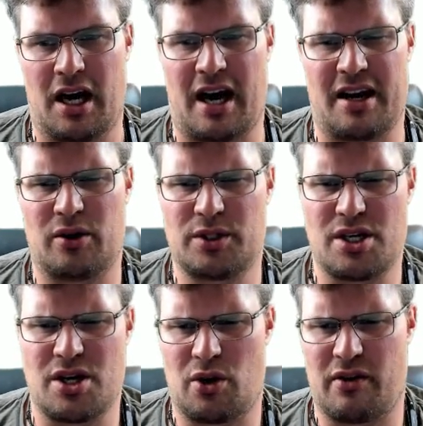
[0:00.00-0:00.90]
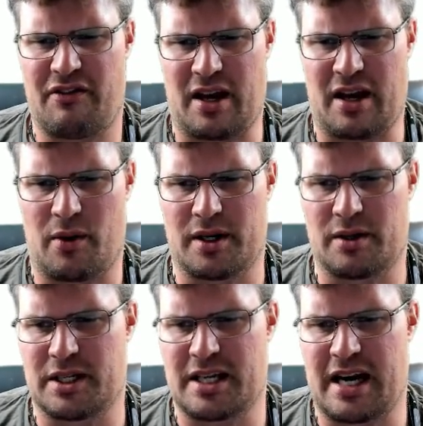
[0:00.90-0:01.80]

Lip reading: I don't know if anyone was